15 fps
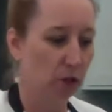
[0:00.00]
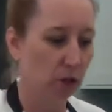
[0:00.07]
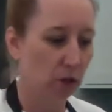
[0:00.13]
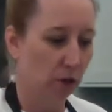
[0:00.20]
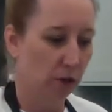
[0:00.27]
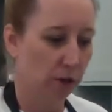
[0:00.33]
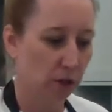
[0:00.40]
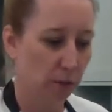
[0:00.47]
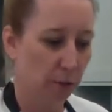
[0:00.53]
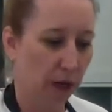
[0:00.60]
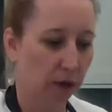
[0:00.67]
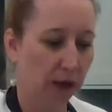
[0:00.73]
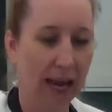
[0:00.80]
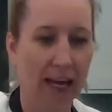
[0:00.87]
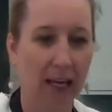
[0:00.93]
There's about
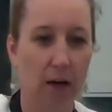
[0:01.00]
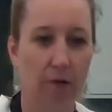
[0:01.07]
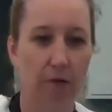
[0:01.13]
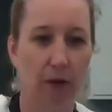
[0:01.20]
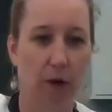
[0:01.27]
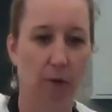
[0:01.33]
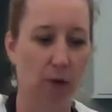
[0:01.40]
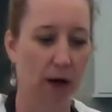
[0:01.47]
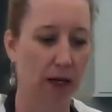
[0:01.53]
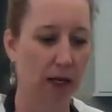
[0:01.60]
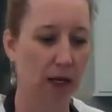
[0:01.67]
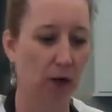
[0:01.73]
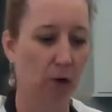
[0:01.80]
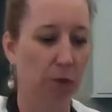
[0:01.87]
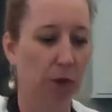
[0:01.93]
8 of them right
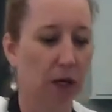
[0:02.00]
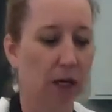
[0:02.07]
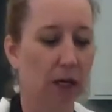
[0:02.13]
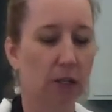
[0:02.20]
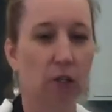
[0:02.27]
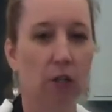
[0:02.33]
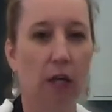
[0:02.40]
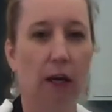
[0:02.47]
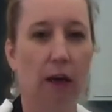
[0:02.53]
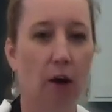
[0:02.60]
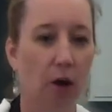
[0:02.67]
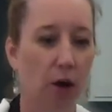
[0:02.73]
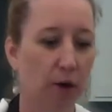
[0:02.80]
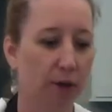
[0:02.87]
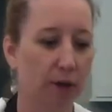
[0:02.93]
here because they
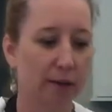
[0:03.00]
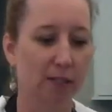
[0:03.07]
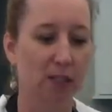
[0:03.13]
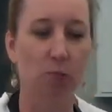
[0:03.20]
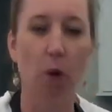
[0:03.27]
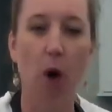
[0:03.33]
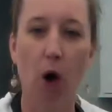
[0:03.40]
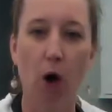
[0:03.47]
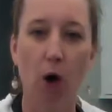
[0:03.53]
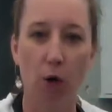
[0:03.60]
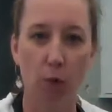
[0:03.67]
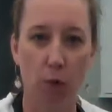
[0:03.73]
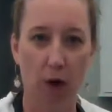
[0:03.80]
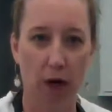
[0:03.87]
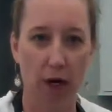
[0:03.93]
are the small
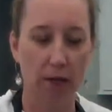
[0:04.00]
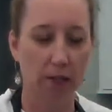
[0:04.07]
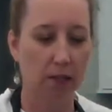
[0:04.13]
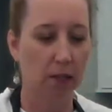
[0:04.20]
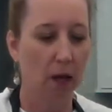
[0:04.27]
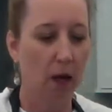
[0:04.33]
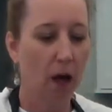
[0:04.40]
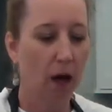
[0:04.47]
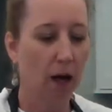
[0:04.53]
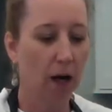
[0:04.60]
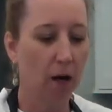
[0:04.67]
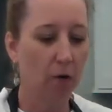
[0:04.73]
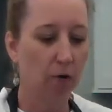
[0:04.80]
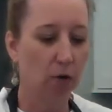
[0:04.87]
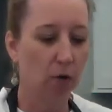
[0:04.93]
ones.
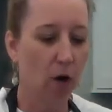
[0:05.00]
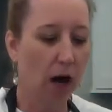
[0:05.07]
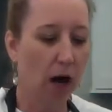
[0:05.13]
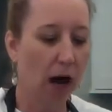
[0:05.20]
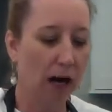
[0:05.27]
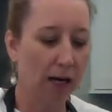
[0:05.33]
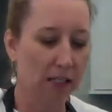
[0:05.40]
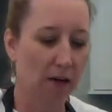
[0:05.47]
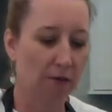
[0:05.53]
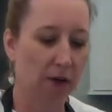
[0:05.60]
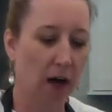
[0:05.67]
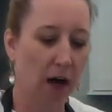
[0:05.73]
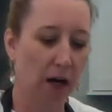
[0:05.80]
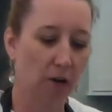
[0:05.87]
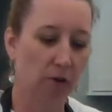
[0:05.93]
Hass
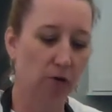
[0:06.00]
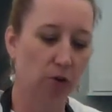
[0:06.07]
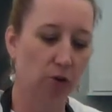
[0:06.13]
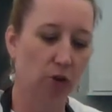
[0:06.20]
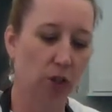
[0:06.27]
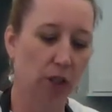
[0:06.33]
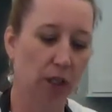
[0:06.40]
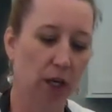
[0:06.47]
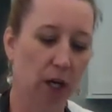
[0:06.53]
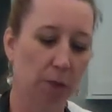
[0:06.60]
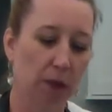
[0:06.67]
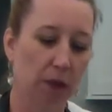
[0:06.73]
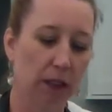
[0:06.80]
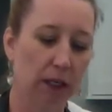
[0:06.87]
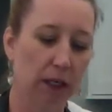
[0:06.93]
avocados usually come a
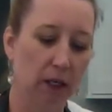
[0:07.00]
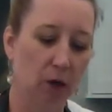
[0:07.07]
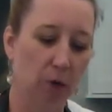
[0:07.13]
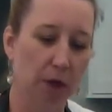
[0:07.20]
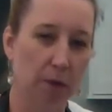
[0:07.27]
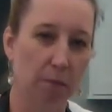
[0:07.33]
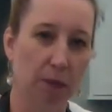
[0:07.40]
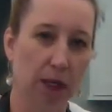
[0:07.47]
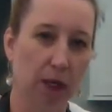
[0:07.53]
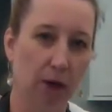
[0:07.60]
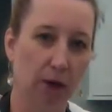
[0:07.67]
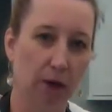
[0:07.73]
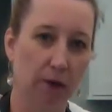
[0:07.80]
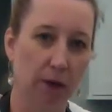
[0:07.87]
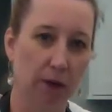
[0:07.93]
little bit
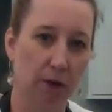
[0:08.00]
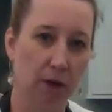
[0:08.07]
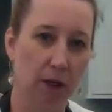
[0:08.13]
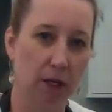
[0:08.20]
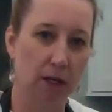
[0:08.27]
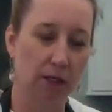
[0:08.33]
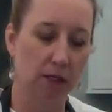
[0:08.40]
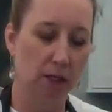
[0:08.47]
bigger than this,